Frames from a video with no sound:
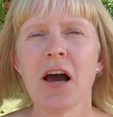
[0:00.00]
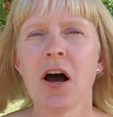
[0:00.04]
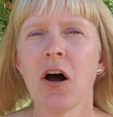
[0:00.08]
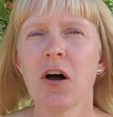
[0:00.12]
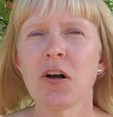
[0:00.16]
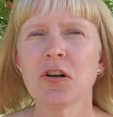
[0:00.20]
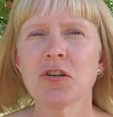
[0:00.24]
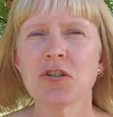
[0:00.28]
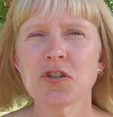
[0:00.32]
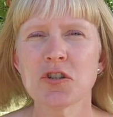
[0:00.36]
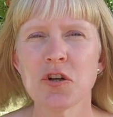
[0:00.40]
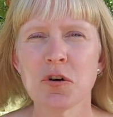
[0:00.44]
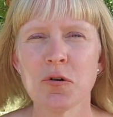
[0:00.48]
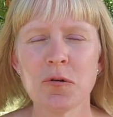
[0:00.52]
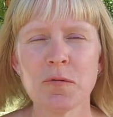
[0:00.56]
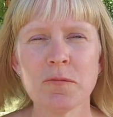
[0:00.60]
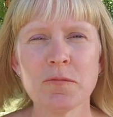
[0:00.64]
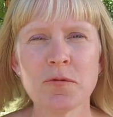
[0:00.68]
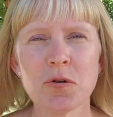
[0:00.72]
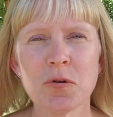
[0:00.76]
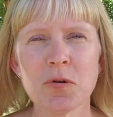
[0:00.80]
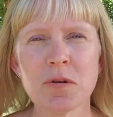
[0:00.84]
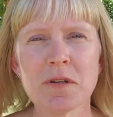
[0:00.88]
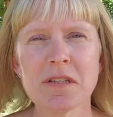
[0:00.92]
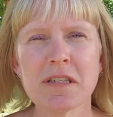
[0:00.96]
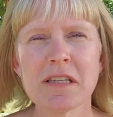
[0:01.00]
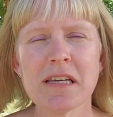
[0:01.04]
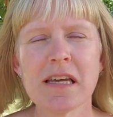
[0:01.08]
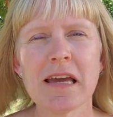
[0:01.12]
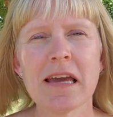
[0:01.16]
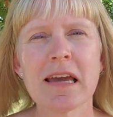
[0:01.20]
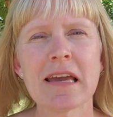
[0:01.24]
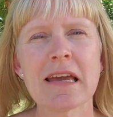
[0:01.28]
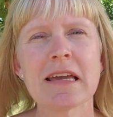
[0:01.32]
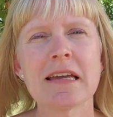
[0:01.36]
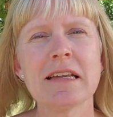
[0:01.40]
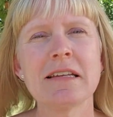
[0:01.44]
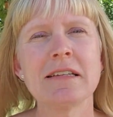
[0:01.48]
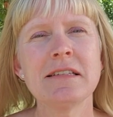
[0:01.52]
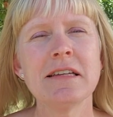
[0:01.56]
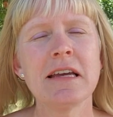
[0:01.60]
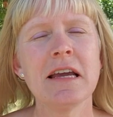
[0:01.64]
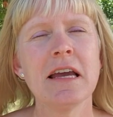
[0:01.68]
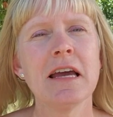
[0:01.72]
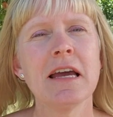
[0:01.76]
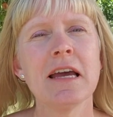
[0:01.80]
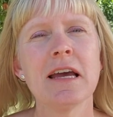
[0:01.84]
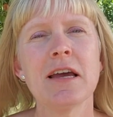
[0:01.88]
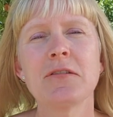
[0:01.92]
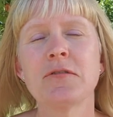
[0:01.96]
I'll show them towards the end.
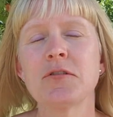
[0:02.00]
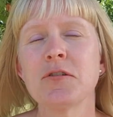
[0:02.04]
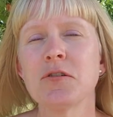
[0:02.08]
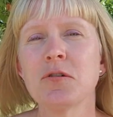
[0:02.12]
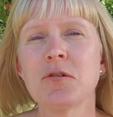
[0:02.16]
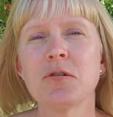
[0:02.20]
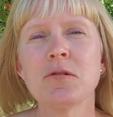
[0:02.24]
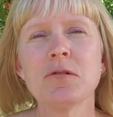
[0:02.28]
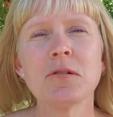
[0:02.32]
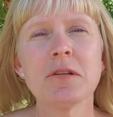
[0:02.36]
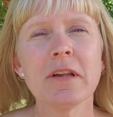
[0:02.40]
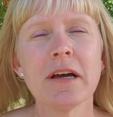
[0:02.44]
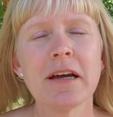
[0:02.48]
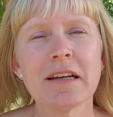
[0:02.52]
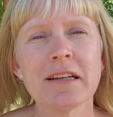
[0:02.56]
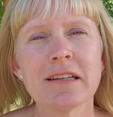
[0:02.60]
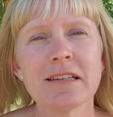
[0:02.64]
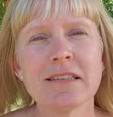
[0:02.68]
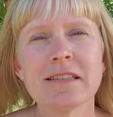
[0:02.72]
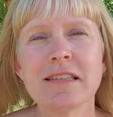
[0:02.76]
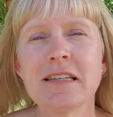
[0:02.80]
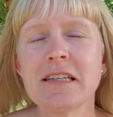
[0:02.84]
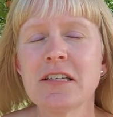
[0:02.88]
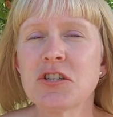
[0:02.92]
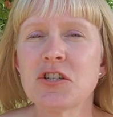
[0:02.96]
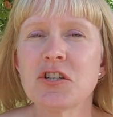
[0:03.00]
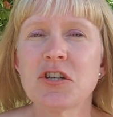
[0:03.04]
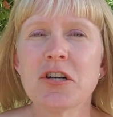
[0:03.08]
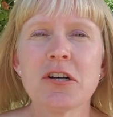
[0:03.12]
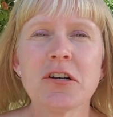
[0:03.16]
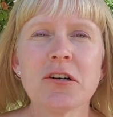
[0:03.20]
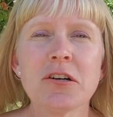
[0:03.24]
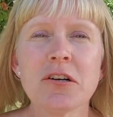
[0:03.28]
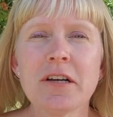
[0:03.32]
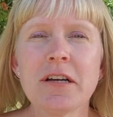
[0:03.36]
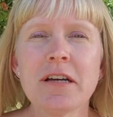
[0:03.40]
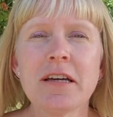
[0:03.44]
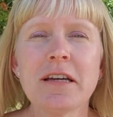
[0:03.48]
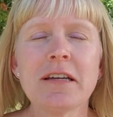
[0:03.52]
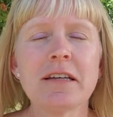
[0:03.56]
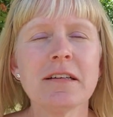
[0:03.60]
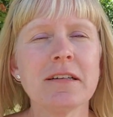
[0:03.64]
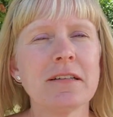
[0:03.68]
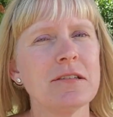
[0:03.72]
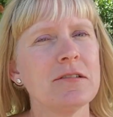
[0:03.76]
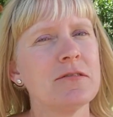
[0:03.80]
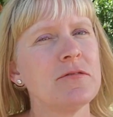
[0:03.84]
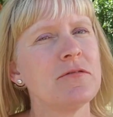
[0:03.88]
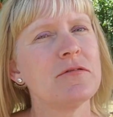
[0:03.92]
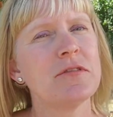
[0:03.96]
If you don't like to see shearing,
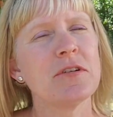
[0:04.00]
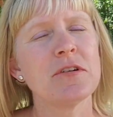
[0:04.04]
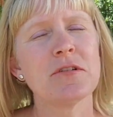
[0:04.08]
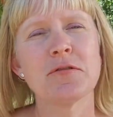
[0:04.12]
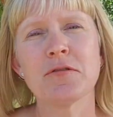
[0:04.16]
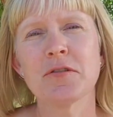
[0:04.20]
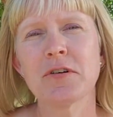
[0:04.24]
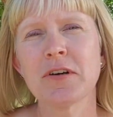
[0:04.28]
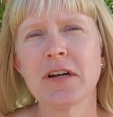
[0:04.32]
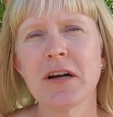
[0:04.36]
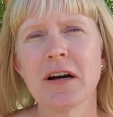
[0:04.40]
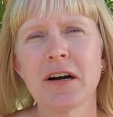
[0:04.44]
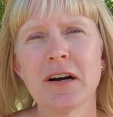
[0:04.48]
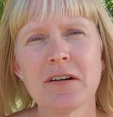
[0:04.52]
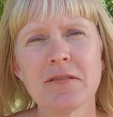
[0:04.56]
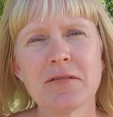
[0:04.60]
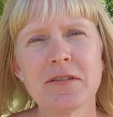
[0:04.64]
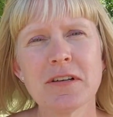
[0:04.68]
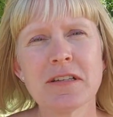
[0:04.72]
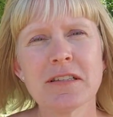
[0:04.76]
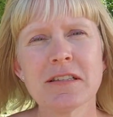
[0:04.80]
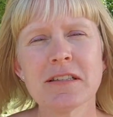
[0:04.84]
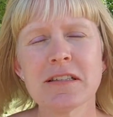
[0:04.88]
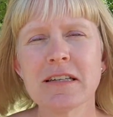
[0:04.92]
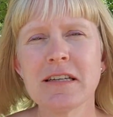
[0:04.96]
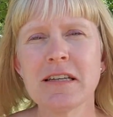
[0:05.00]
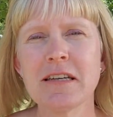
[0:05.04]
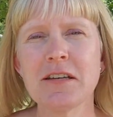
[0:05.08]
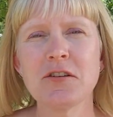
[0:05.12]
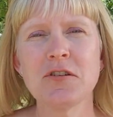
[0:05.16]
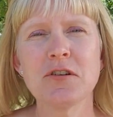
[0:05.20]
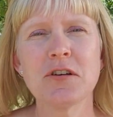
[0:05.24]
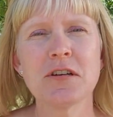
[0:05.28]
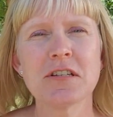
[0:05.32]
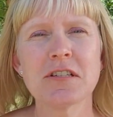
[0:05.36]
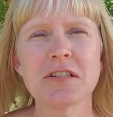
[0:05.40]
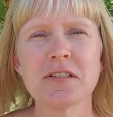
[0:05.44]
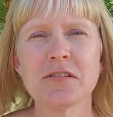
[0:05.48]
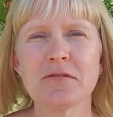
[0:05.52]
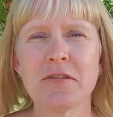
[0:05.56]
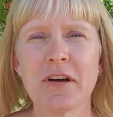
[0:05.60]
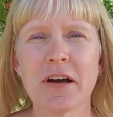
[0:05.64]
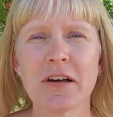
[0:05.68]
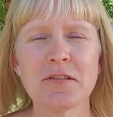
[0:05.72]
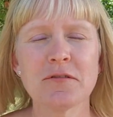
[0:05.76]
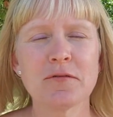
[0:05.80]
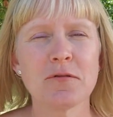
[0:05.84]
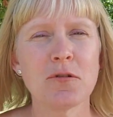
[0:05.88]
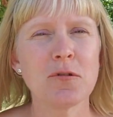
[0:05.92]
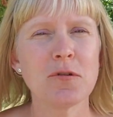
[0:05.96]
feel free, obviously. You can just
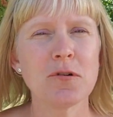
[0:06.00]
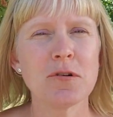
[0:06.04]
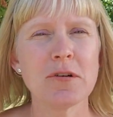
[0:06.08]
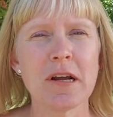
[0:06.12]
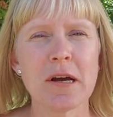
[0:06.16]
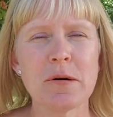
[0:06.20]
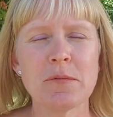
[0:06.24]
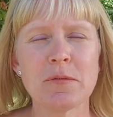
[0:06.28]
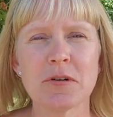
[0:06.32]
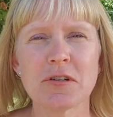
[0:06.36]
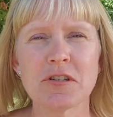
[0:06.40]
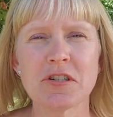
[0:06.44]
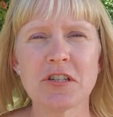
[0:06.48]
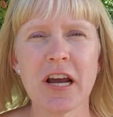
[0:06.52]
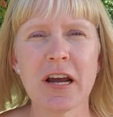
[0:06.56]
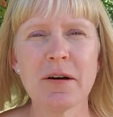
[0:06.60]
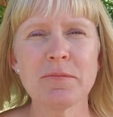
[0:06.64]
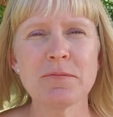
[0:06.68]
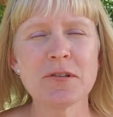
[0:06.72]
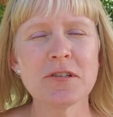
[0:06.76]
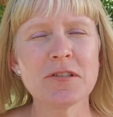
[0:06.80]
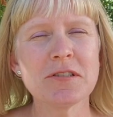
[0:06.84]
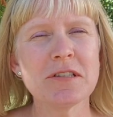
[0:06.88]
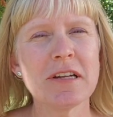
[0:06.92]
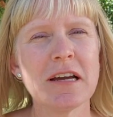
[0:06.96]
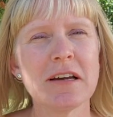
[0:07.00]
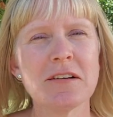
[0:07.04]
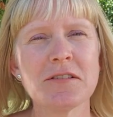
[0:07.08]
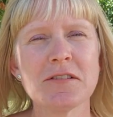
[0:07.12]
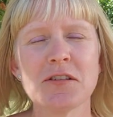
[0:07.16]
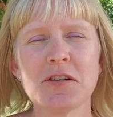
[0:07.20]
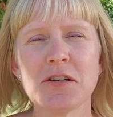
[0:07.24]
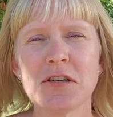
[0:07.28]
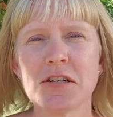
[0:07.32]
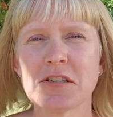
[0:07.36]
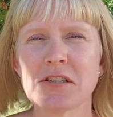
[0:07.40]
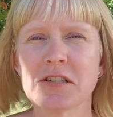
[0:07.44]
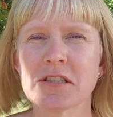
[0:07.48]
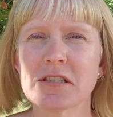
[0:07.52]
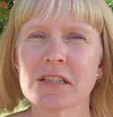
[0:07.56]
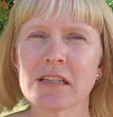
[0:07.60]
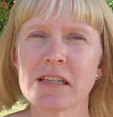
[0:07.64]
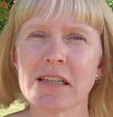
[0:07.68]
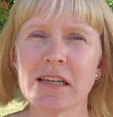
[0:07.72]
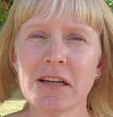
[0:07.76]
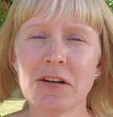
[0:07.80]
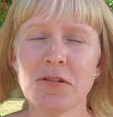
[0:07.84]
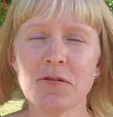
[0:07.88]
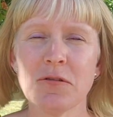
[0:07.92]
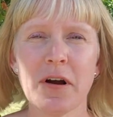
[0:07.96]
fast forward. I put chapters now, so you can just
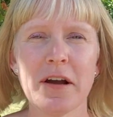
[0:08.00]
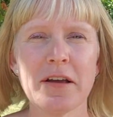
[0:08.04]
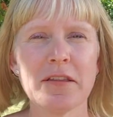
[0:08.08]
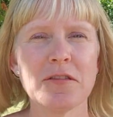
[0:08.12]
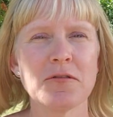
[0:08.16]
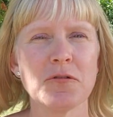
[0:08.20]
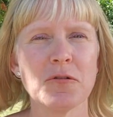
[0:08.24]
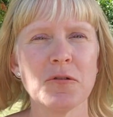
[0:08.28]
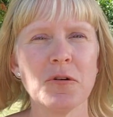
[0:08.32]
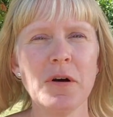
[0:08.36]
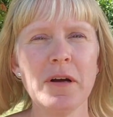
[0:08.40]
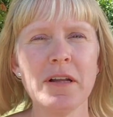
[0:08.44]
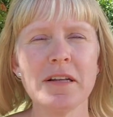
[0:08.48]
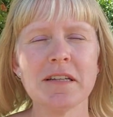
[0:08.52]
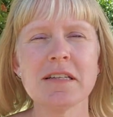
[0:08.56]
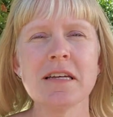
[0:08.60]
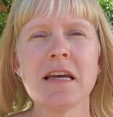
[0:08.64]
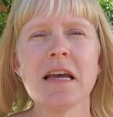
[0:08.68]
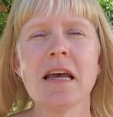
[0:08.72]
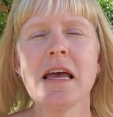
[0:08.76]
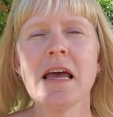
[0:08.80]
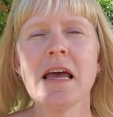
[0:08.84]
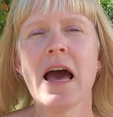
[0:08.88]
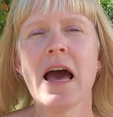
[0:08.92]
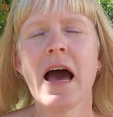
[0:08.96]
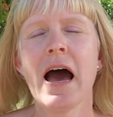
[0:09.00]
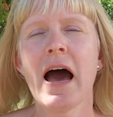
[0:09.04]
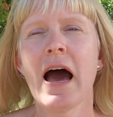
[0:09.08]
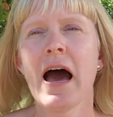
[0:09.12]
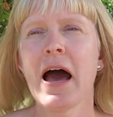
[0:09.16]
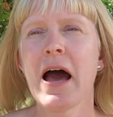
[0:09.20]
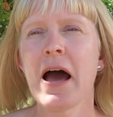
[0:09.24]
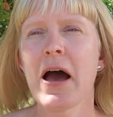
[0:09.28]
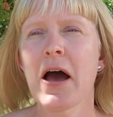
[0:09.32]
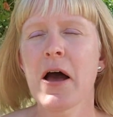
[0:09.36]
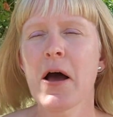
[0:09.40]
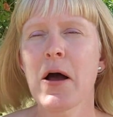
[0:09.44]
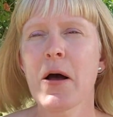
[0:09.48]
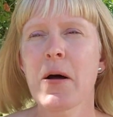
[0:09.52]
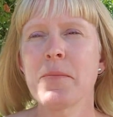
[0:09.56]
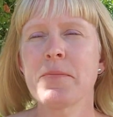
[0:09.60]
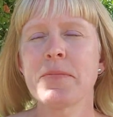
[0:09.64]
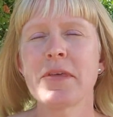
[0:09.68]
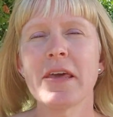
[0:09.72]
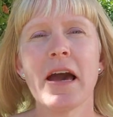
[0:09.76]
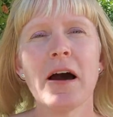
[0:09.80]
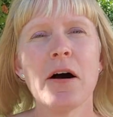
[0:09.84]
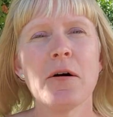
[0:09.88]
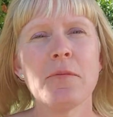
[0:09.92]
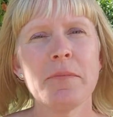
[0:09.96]
click right through it.
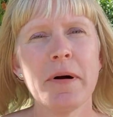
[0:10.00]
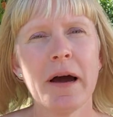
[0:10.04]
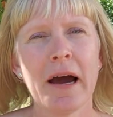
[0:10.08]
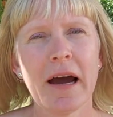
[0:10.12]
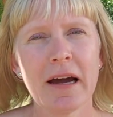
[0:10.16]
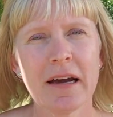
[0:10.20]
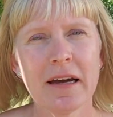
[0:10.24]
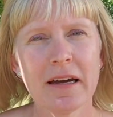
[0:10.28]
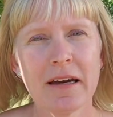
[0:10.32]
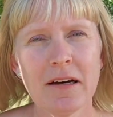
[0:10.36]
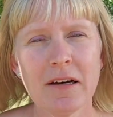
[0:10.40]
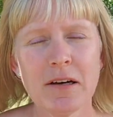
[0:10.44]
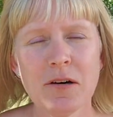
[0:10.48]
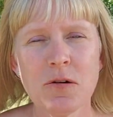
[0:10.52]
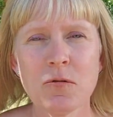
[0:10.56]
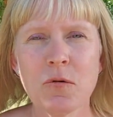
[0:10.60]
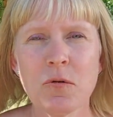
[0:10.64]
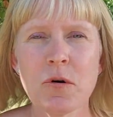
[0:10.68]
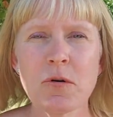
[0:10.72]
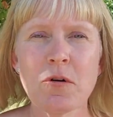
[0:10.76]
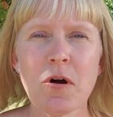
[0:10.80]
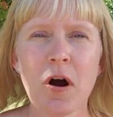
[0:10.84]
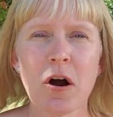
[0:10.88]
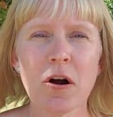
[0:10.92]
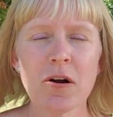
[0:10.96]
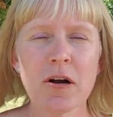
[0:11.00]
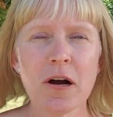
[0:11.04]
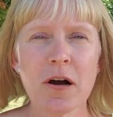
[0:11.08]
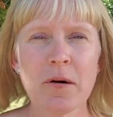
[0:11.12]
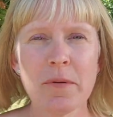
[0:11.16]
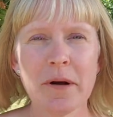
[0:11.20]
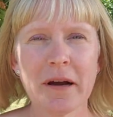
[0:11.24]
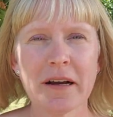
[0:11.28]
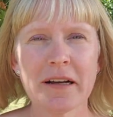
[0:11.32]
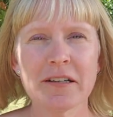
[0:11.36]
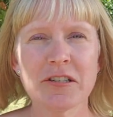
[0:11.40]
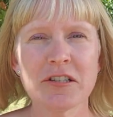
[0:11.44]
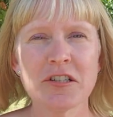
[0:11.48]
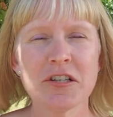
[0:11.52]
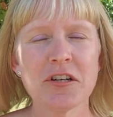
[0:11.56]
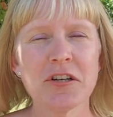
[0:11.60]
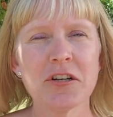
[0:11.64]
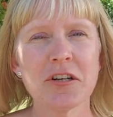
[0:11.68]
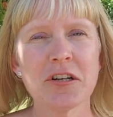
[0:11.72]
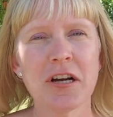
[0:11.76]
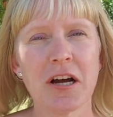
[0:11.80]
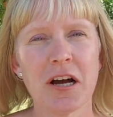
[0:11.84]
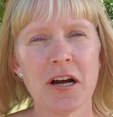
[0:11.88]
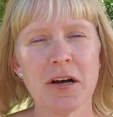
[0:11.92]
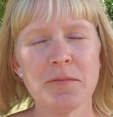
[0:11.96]
The alpaca, when our alpaca
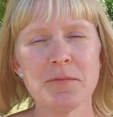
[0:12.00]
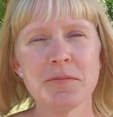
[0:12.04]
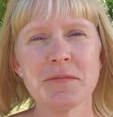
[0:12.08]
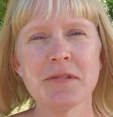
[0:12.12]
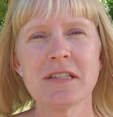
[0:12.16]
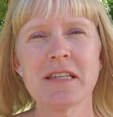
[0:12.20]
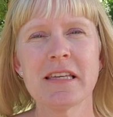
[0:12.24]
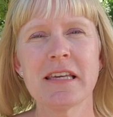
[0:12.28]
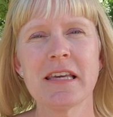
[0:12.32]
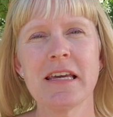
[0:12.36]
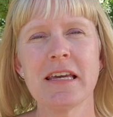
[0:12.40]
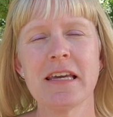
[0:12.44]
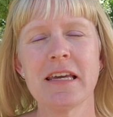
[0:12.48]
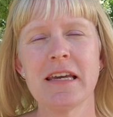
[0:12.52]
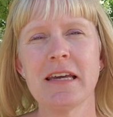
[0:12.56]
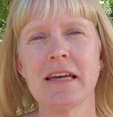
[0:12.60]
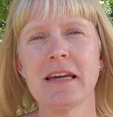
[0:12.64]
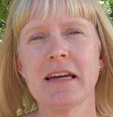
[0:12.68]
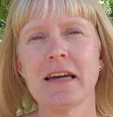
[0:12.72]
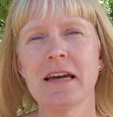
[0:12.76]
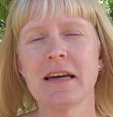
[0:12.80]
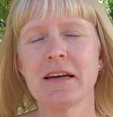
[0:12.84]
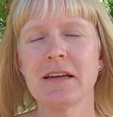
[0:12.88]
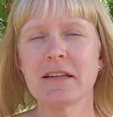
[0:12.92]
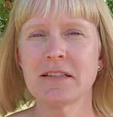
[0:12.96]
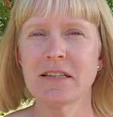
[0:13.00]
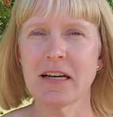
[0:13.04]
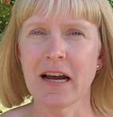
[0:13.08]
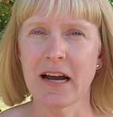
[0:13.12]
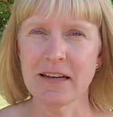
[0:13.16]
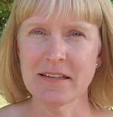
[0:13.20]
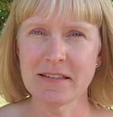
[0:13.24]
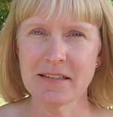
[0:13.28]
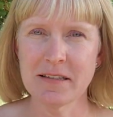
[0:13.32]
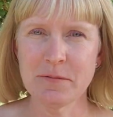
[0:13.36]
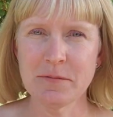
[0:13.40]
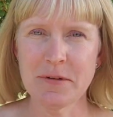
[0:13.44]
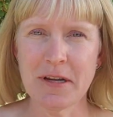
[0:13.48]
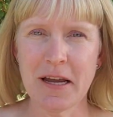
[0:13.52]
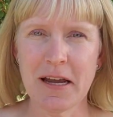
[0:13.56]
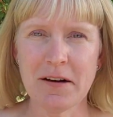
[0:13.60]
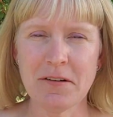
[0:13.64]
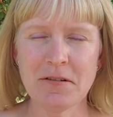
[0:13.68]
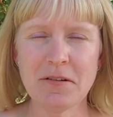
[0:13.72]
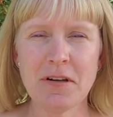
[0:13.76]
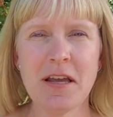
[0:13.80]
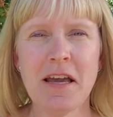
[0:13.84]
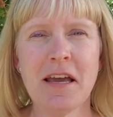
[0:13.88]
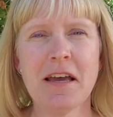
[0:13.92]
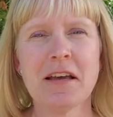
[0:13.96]
shearer comes, he ties them
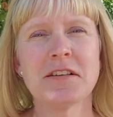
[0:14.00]
down.